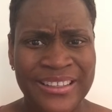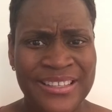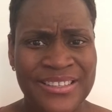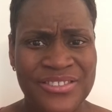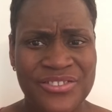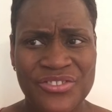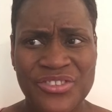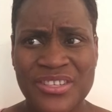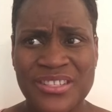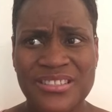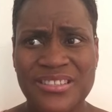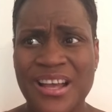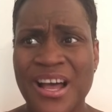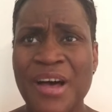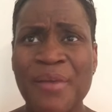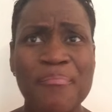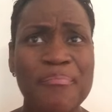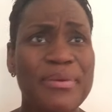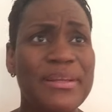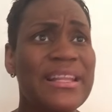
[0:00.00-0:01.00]
it's just
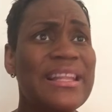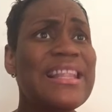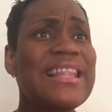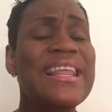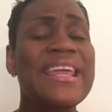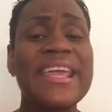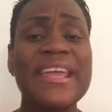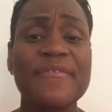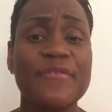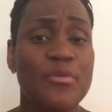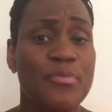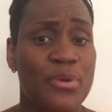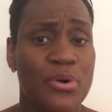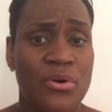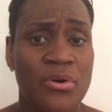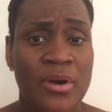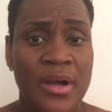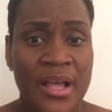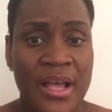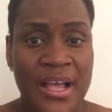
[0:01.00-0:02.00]

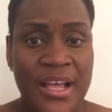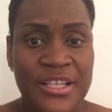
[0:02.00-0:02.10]
unbelievable.